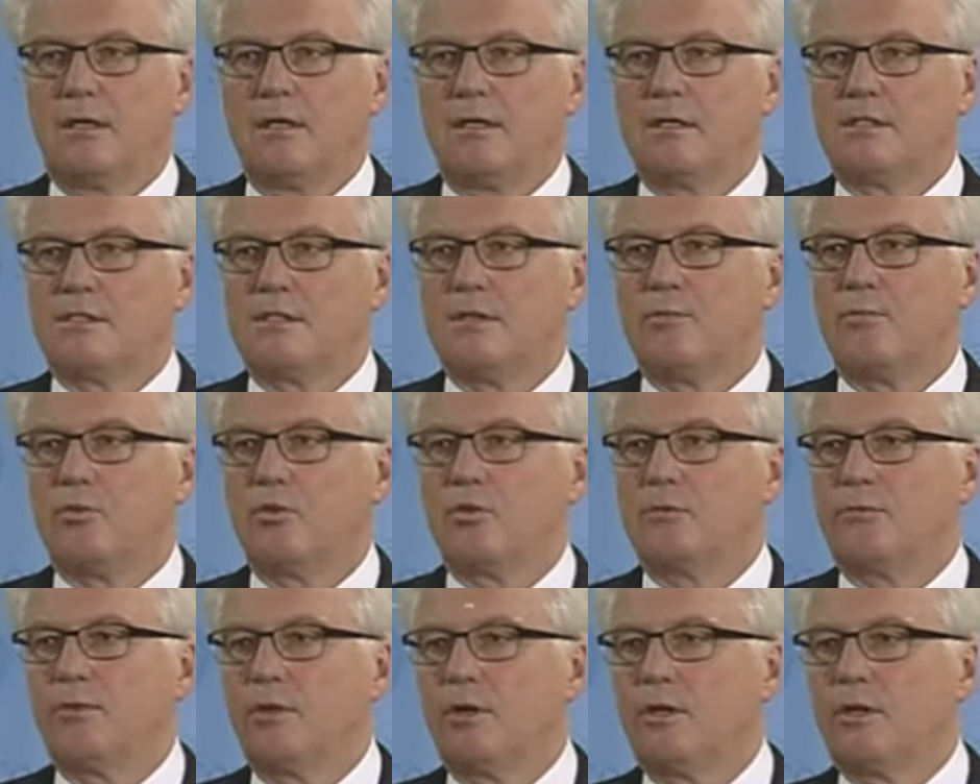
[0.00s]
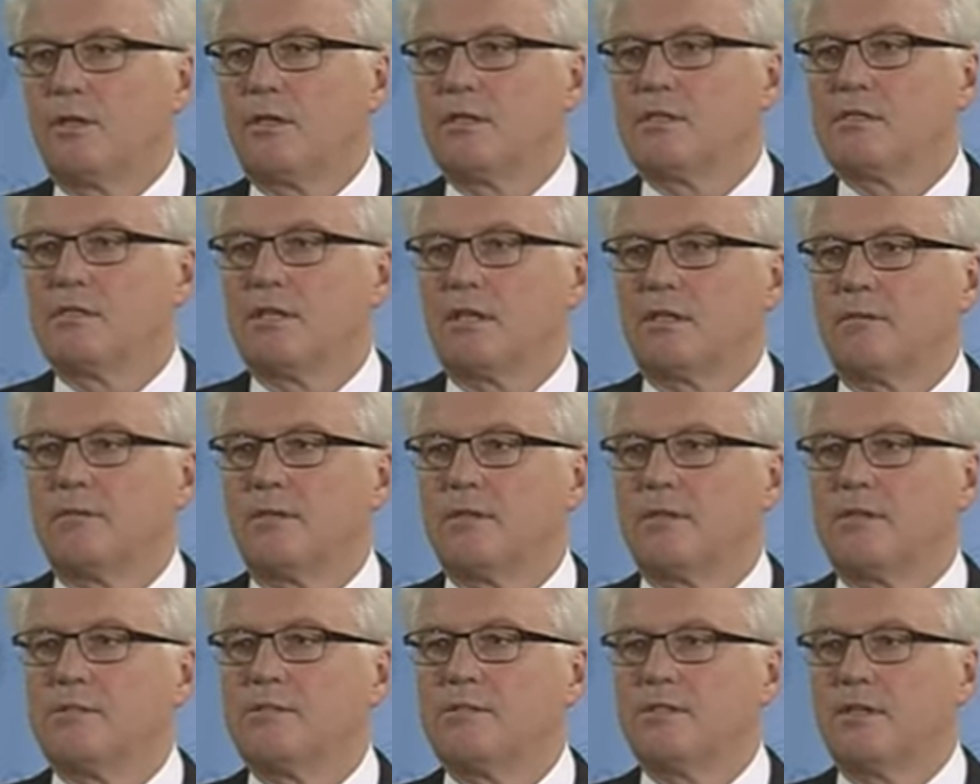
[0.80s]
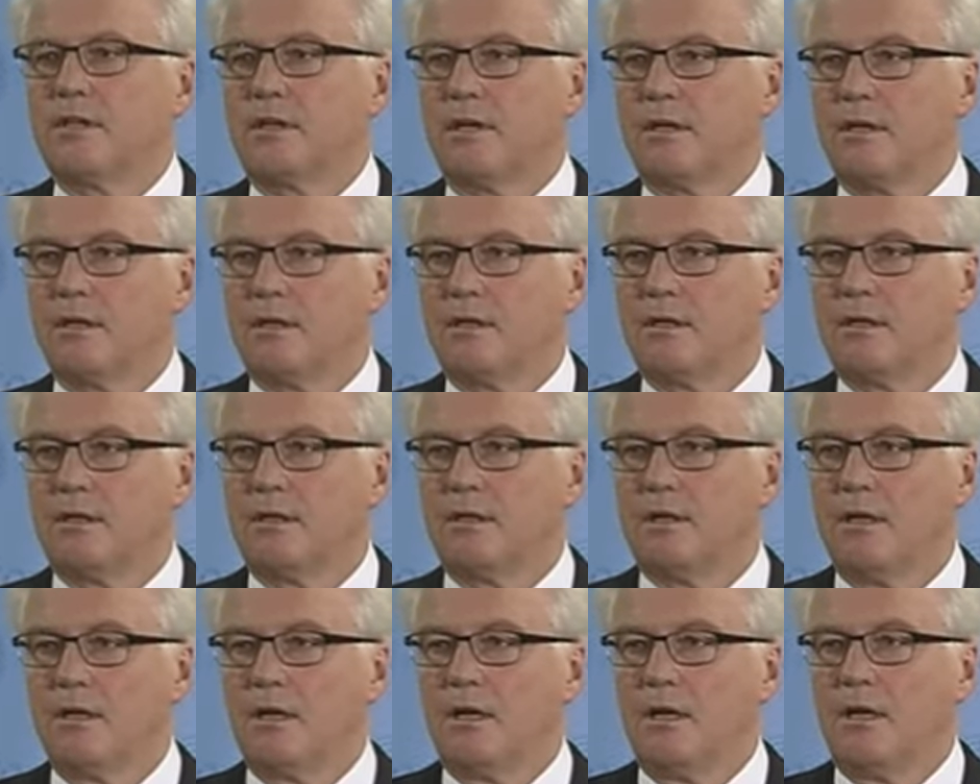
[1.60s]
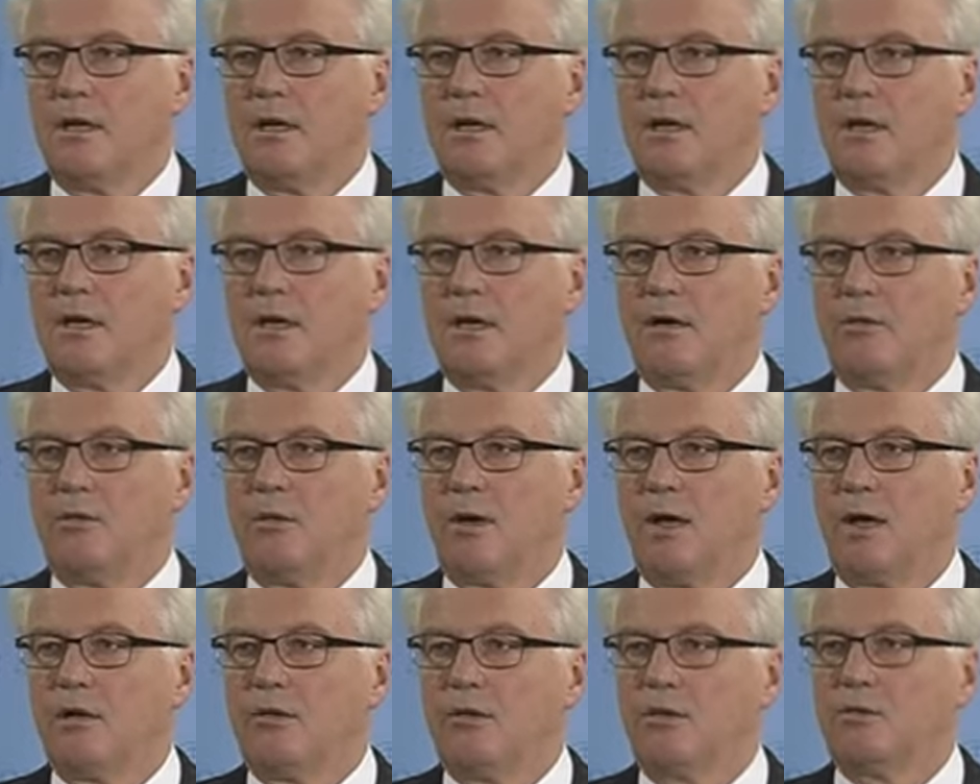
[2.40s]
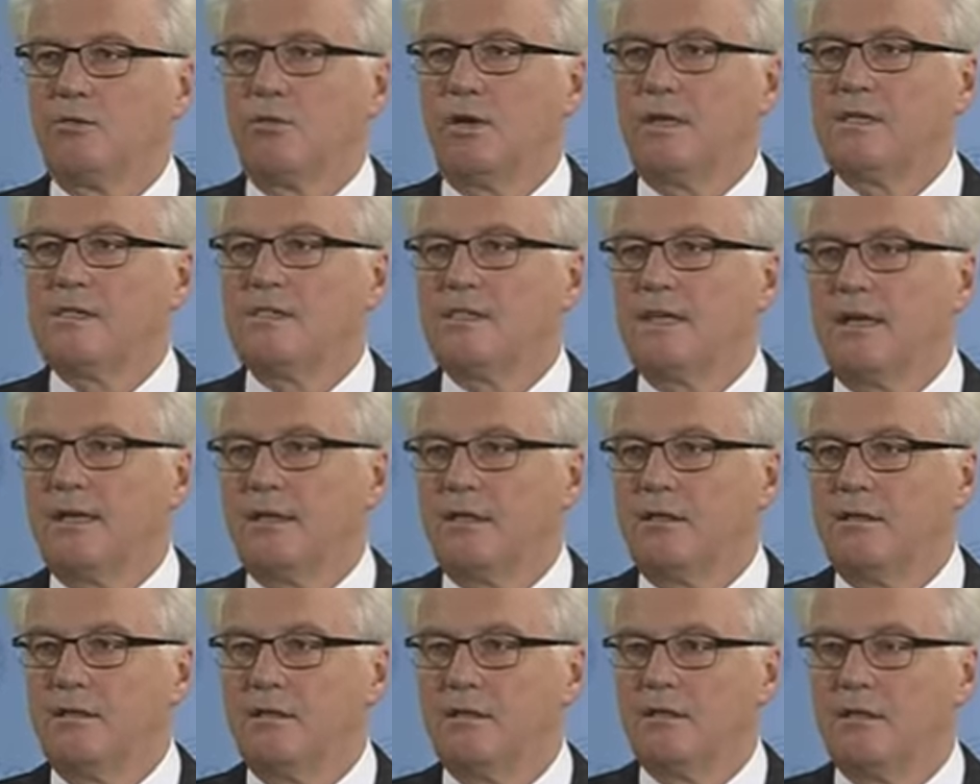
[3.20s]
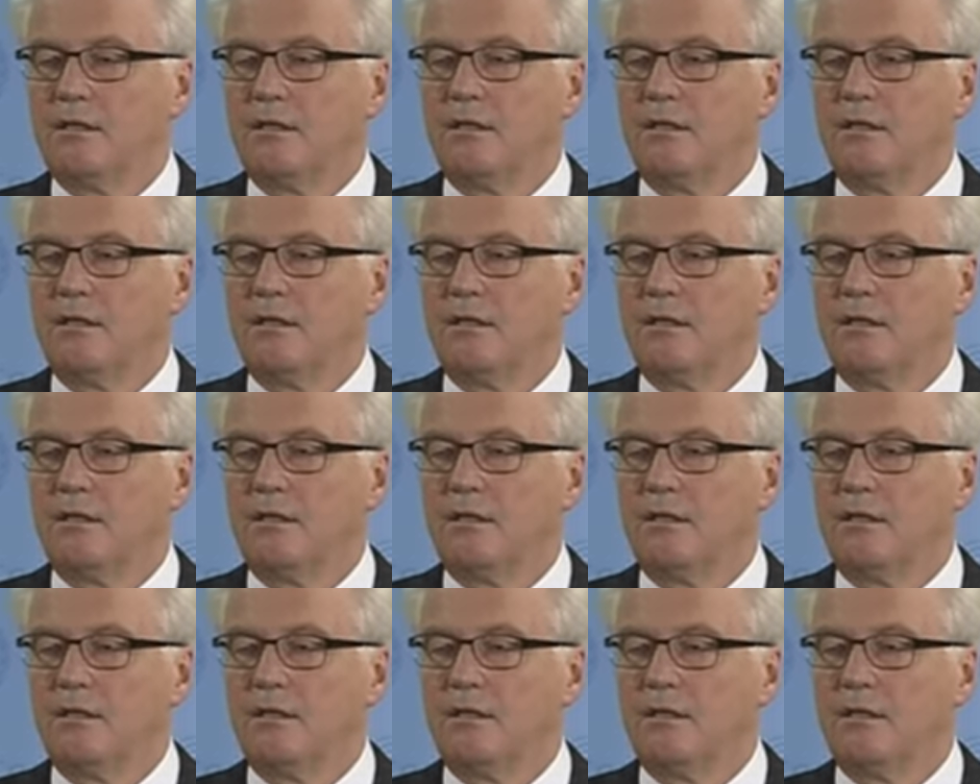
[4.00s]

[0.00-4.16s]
support political settlement in Syria. We are not one-sided.